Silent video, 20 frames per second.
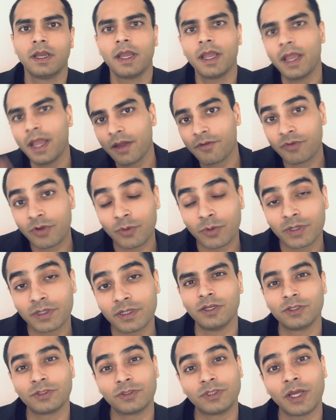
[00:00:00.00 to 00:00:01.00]
Hey everyone,
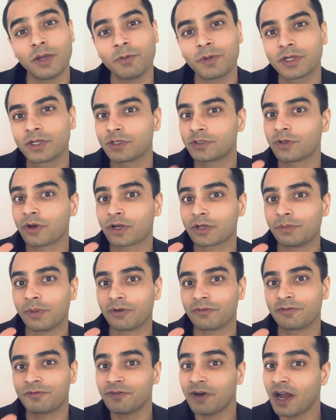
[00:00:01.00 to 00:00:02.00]
today we're going to talk
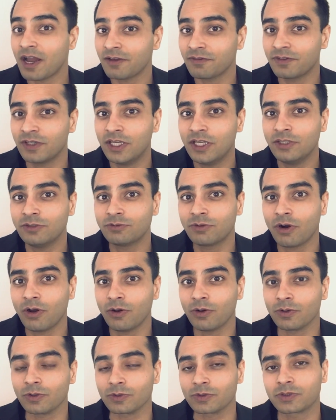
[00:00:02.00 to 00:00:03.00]
about 5 key
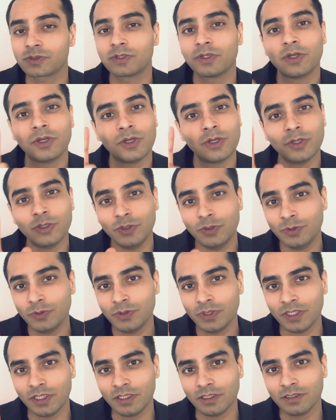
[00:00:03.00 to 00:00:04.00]
roles you
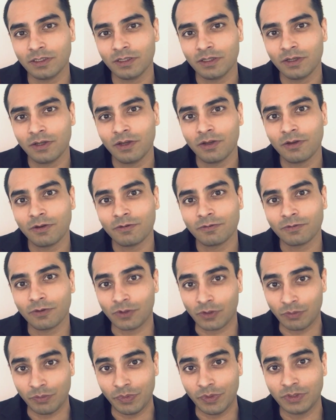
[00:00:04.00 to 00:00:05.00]
need for
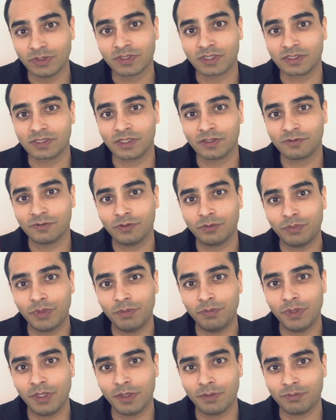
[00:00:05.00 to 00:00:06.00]
a successful
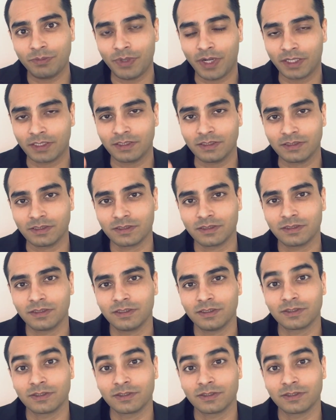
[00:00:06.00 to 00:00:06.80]
BPM practice.